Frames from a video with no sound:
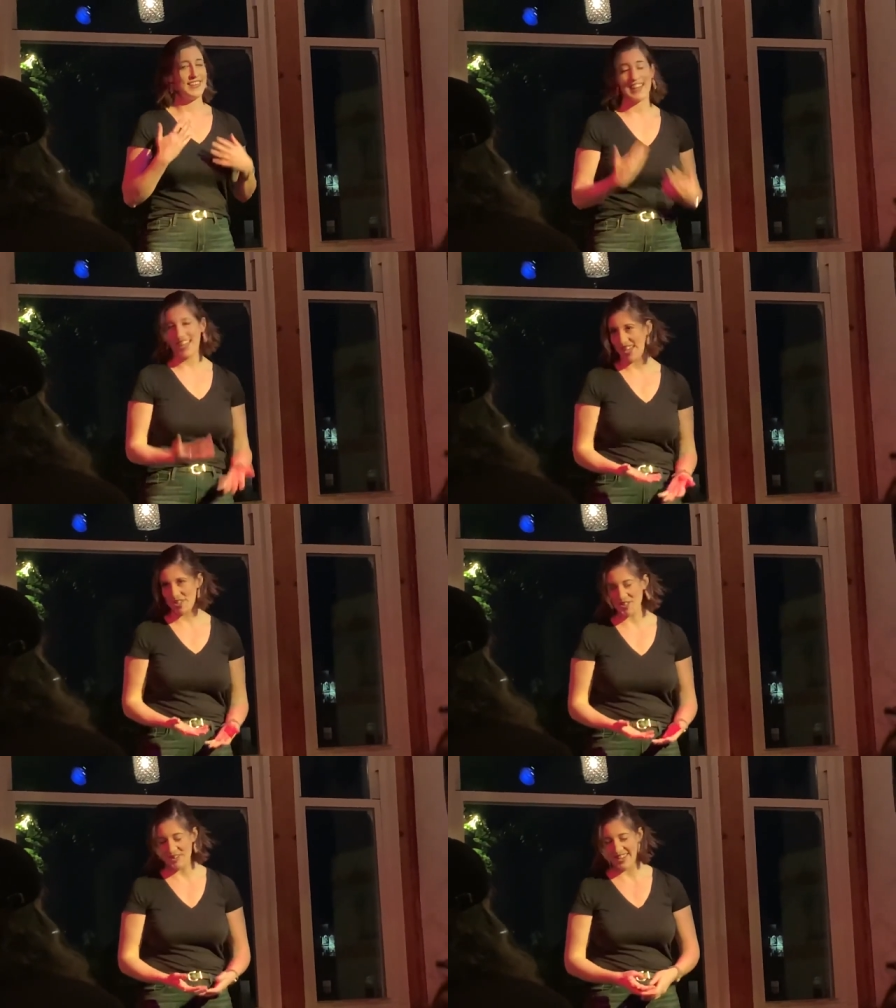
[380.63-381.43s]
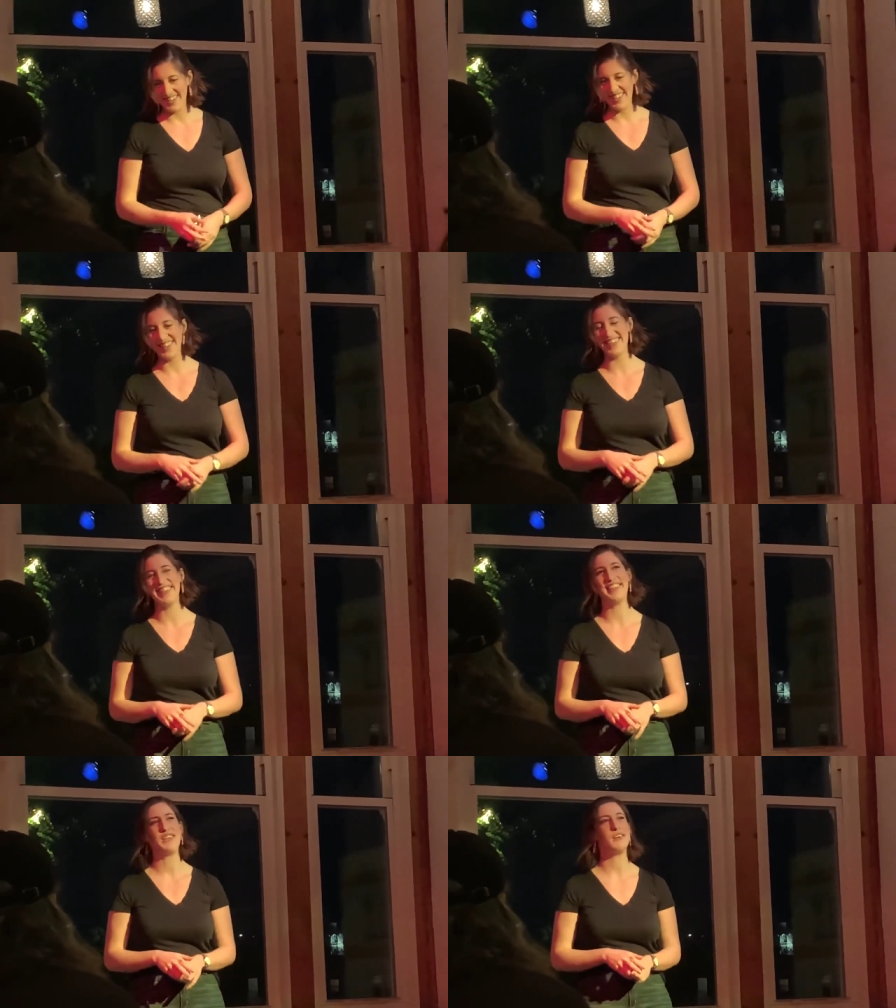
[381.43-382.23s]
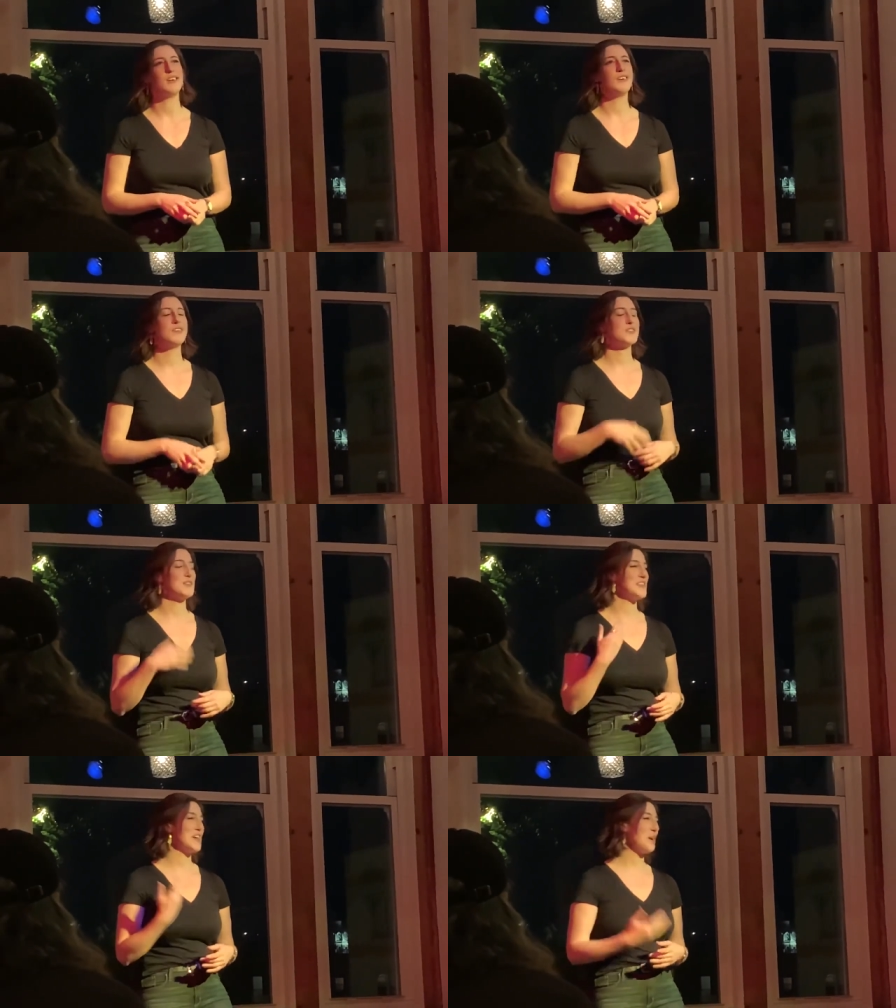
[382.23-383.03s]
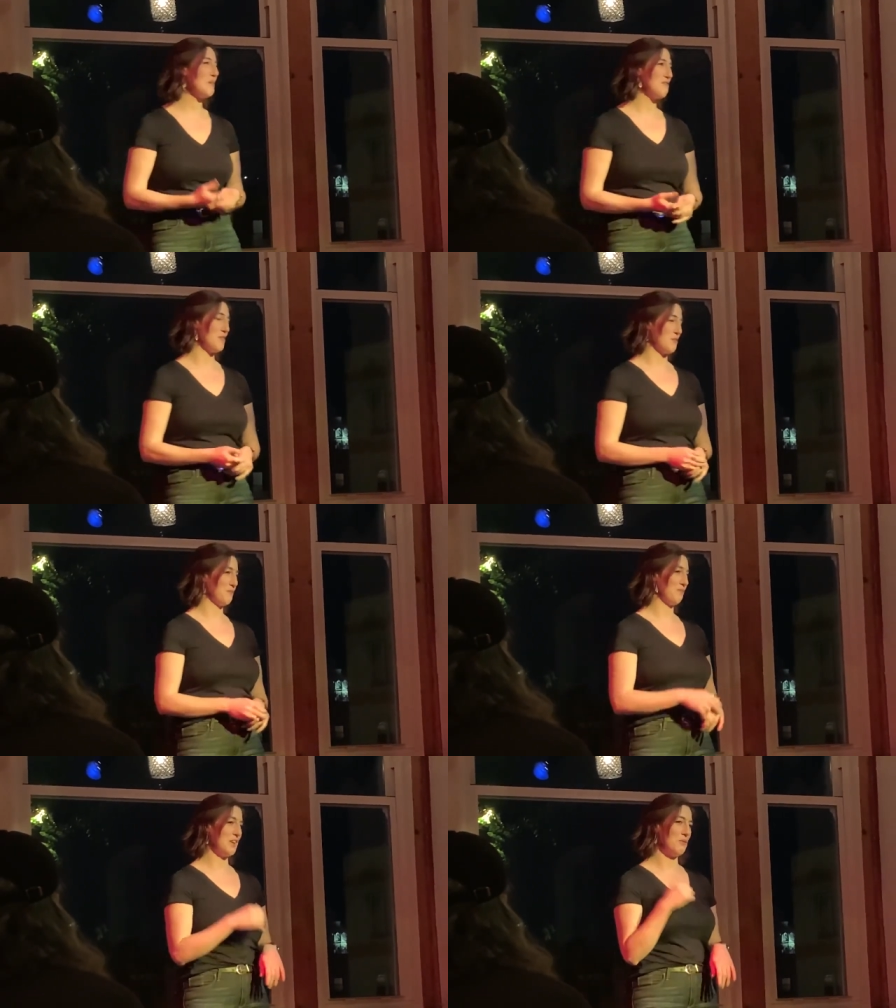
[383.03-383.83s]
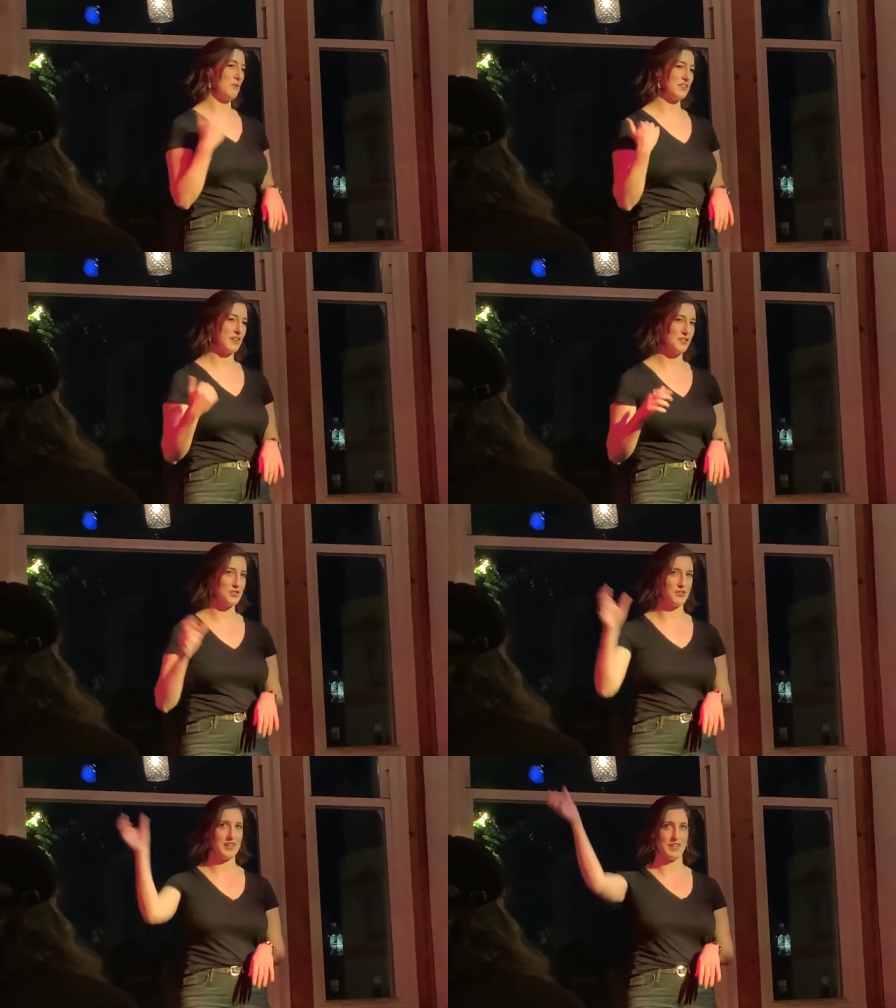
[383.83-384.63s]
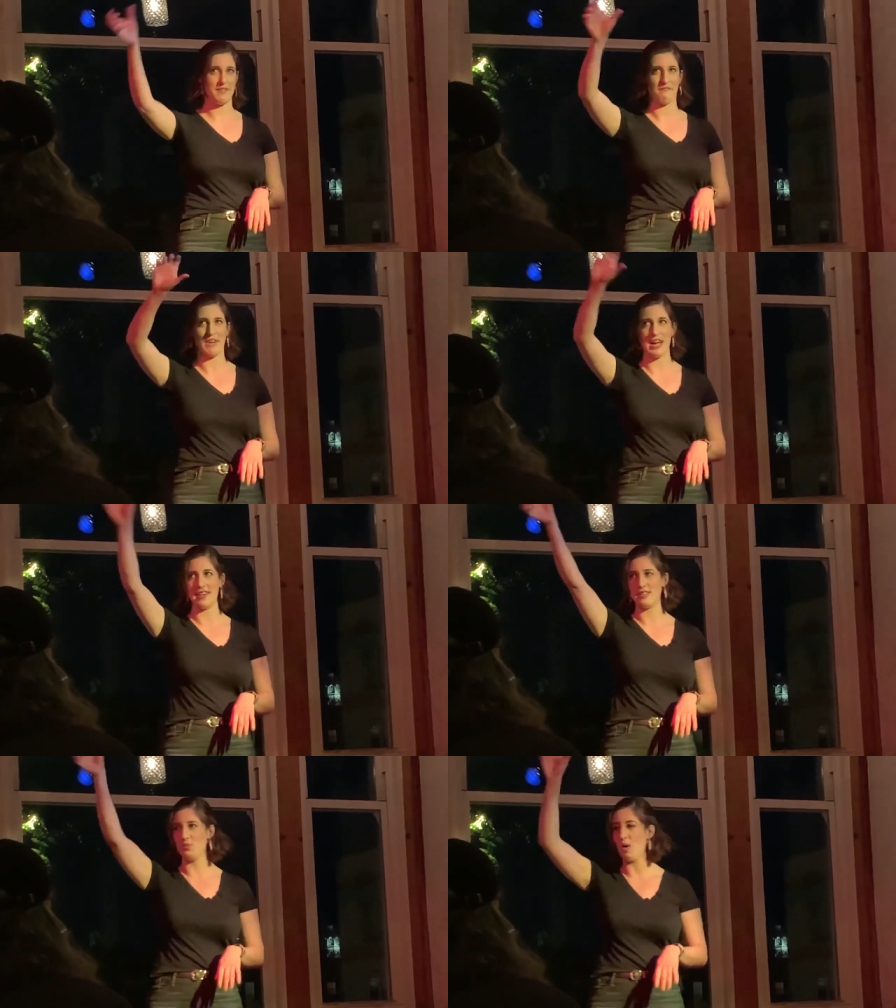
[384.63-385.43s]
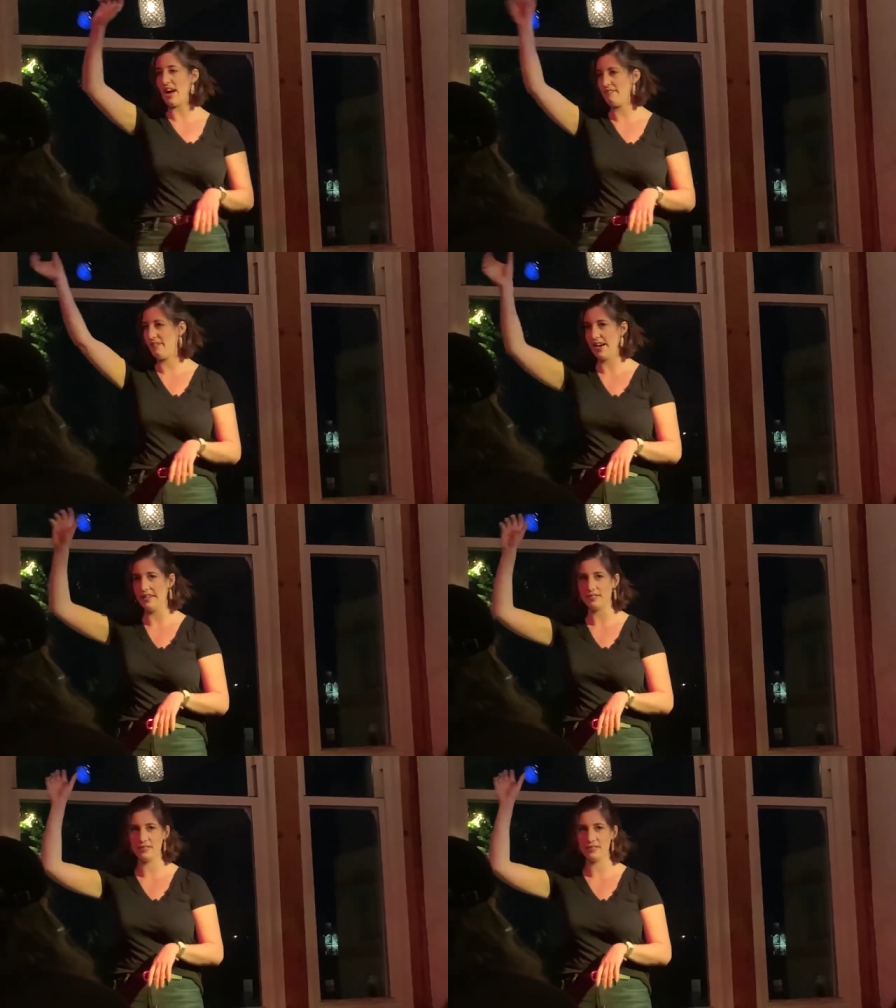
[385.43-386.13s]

I can't do it. So I take out my phone and I walk down the street and I find Wi-Fi.